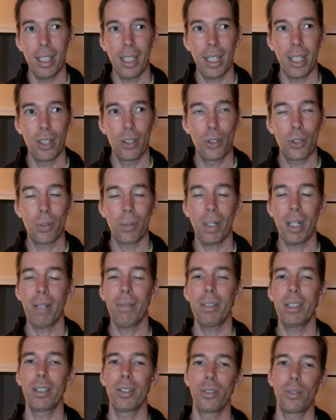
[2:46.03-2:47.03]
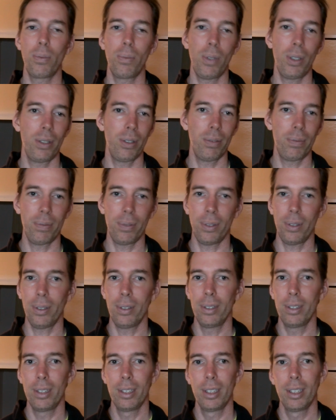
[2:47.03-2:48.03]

and traveling is wonderful.